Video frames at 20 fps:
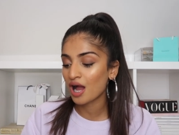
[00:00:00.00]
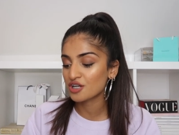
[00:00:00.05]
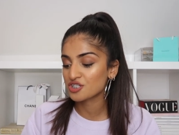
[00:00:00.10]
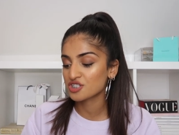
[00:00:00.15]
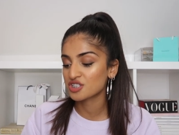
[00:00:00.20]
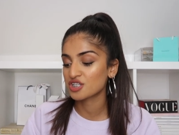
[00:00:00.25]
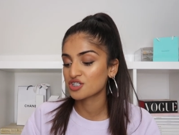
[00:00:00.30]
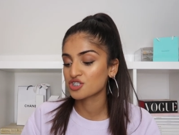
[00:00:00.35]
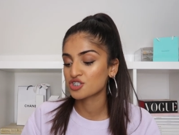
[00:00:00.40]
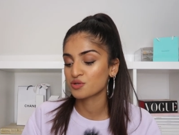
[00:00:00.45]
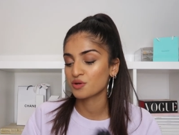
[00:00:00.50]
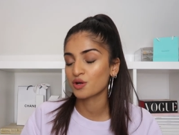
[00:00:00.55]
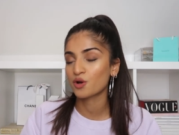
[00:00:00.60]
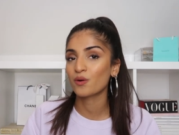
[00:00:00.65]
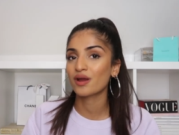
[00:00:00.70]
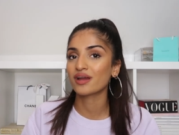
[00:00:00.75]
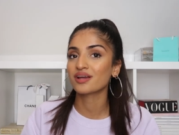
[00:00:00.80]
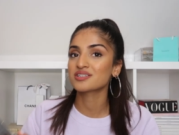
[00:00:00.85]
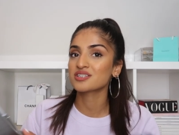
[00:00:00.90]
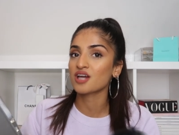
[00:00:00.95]
I just need to do a
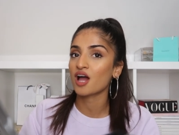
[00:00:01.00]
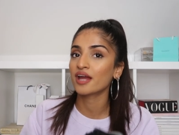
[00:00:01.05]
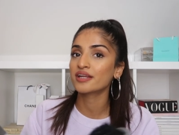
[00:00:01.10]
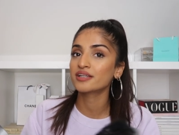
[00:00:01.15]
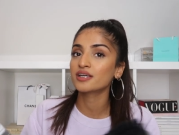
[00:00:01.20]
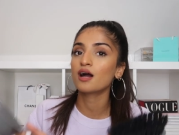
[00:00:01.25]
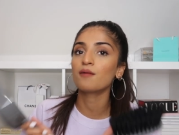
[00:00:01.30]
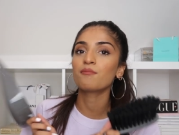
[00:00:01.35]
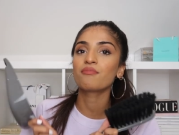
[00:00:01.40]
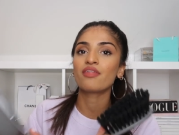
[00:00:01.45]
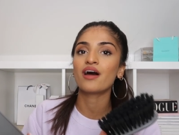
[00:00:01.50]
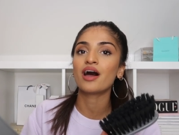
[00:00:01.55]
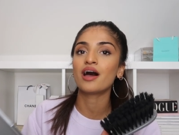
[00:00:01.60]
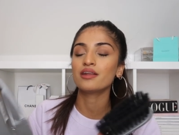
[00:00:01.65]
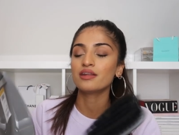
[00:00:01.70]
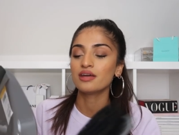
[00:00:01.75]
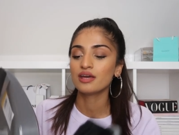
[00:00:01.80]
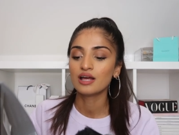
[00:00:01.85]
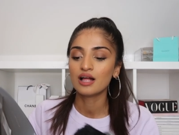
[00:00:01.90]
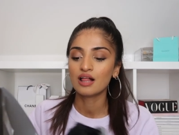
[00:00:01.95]
quick tidy up
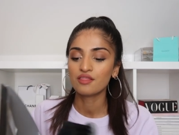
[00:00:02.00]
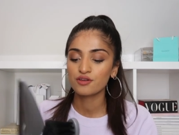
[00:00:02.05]
then.